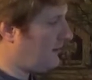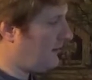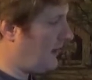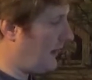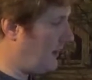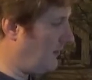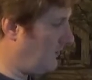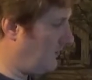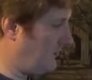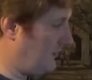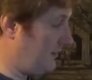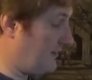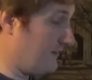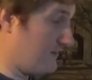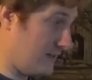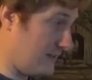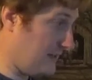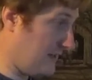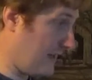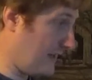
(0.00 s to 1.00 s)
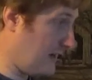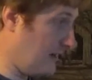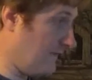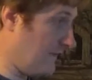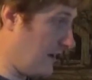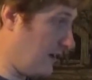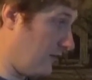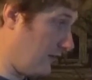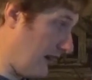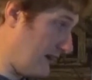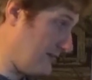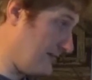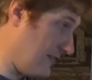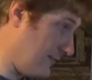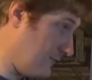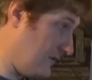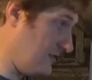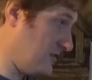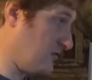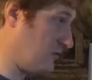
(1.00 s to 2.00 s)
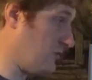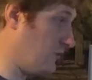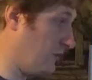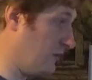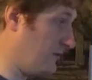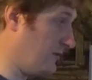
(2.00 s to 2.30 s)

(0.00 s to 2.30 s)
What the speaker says: and if it's like an event horizon, that means there's going